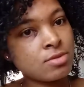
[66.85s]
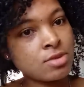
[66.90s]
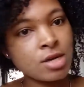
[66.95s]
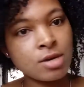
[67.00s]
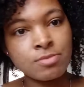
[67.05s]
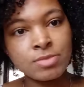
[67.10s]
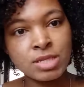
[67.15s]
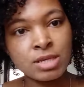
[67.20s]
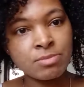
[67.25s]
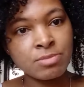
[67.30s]

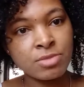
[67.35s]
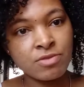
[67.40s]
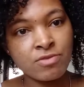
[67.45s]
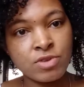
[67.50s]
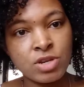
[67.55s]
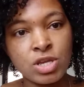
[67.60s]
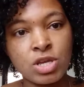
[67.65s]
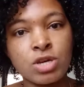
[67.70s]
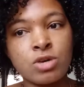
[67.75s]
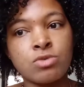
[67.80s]
thumbs up the
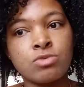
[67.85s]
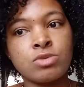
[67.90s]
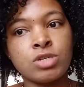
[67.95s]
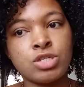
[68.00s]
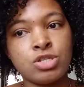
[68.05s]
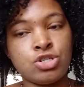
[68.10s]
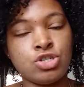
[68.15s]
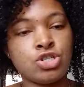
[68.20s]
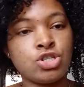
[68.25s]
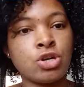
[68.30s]
video
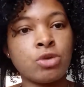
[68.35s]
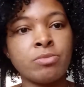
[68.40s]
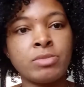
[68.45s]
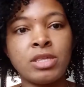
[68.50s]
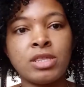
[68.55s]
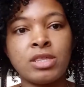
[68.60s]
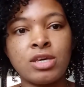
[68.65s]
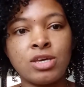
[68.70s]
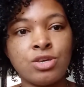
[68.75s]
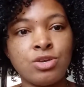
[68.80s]
and show me
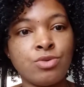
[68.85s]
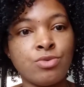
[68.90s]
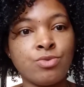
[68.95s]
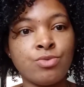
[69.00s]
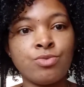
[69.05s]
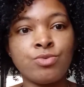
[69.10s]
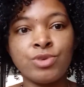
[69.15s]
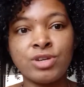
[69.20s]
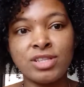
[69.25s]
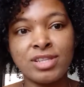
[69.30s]
that you
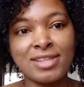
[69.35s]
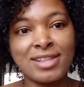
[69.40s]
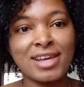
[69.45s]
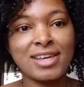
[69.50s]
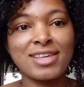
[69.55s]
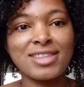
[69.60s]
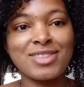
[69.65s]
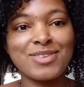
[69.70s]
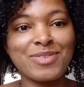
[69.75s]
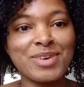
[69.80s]
really
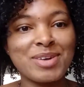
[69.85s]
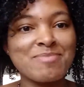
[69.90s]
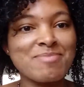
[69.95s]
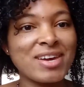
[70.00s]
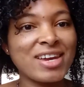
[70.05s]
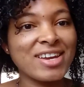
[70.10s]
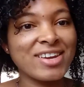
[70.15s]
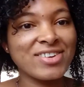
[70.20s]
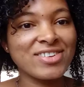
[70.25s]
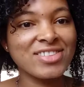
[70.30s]
like the way my
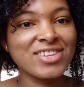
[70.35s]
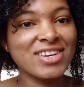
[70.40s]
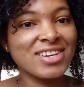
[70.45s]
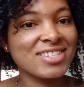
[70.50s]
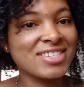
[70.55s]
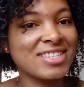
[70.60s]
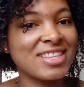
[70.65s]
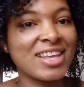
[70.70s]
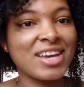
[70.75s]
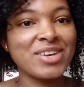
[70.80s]
hair
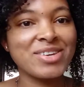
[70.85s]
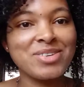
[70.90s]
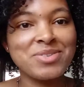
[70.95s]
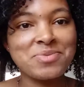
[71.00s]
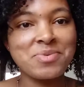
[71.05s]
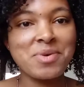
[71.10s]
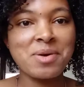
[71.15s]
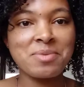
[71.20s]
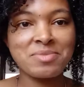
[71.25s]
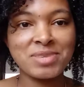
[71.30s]
looks and that you
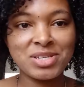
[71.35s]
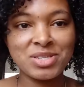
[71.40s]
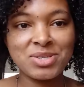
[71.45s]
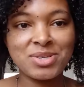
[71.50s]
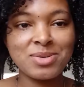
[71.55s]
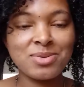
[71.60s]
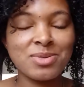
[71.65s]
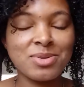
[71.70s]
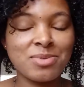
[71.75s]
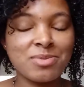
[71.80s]
want me
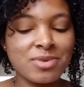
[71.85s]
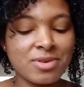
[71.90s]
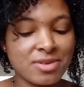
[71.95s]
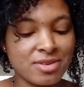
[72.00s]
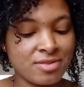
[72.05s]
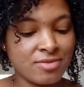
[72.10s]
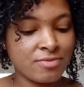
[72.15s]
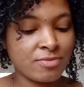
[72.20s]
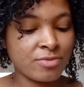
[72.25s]
to do a